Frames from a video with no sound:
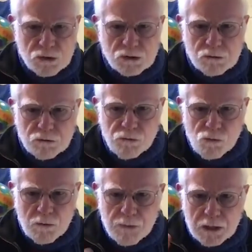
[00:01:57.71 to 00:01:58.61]
systems
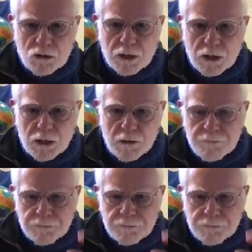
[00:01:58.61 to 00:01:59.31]
form by looking